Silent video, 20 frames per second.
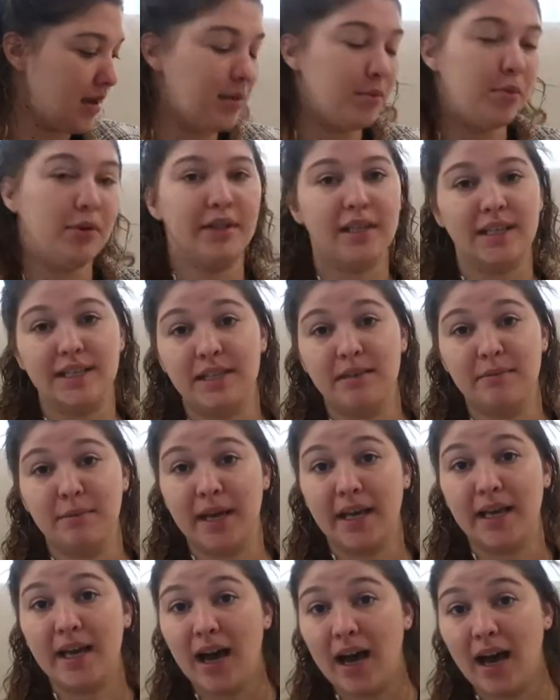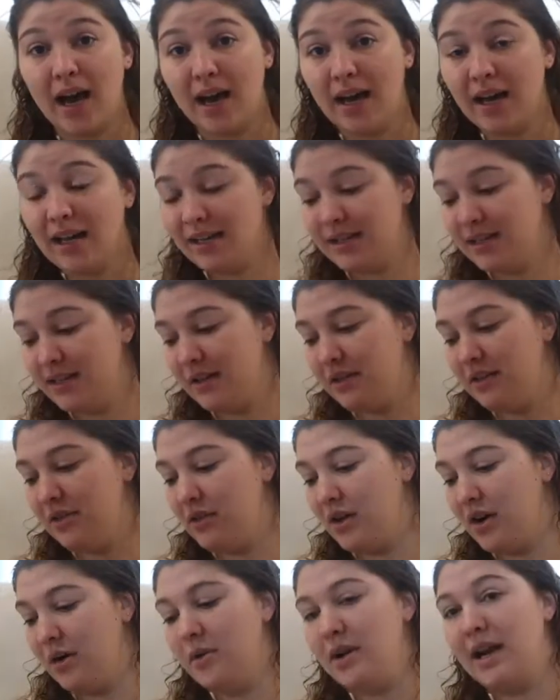put these in my cart, I
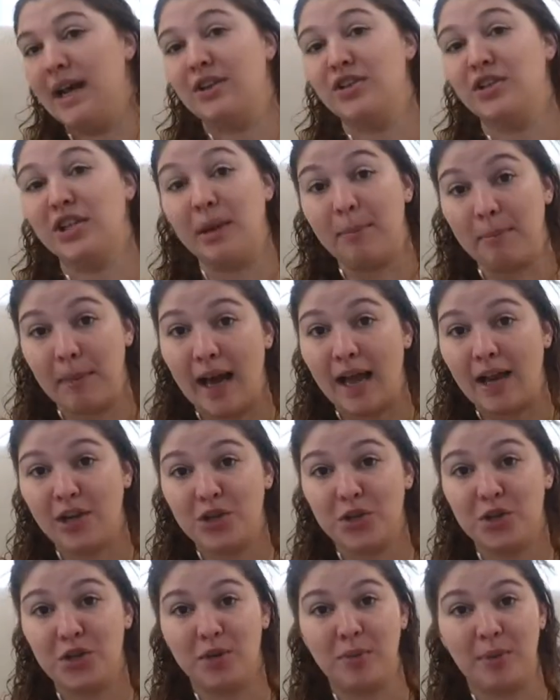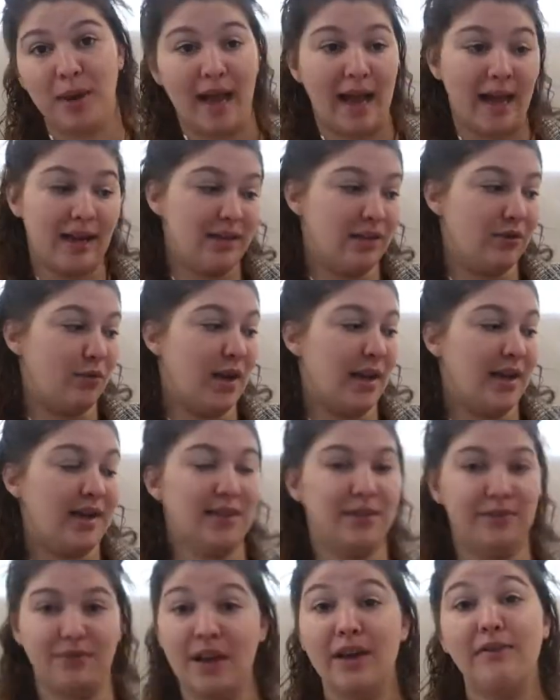thought I would actually match my activewear because
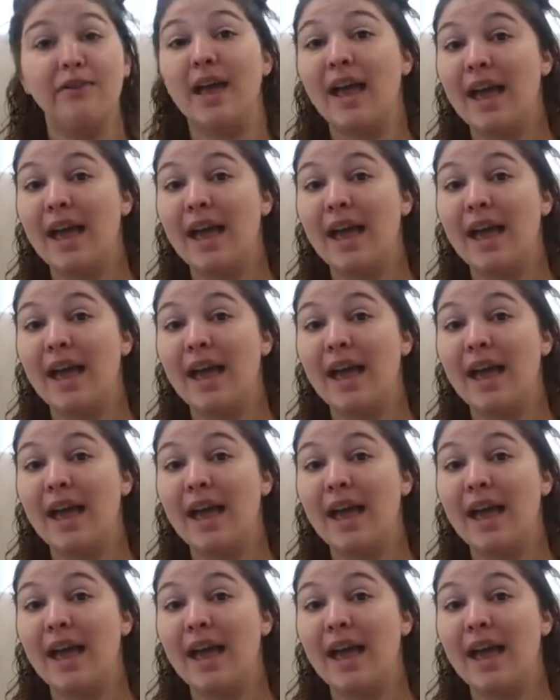I've never